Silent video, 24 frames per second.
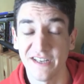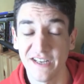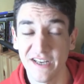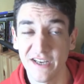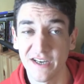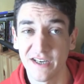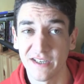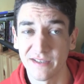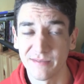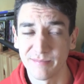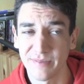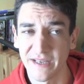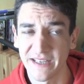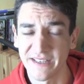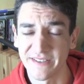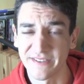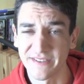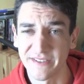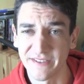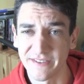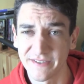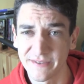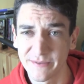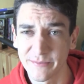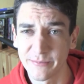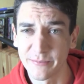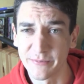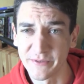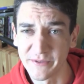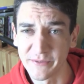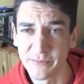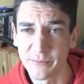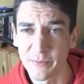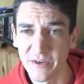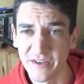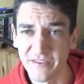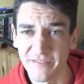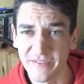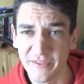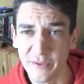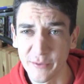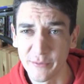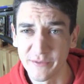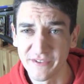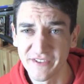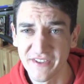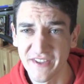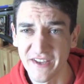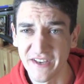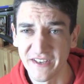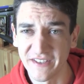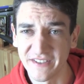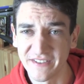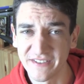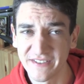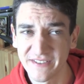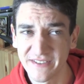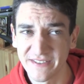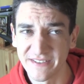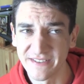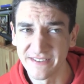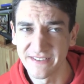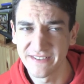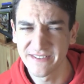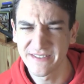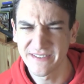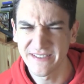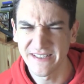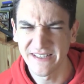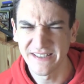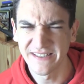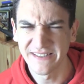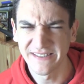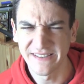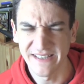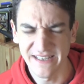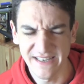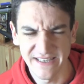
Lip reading: Neon Pegasus was one of those things and still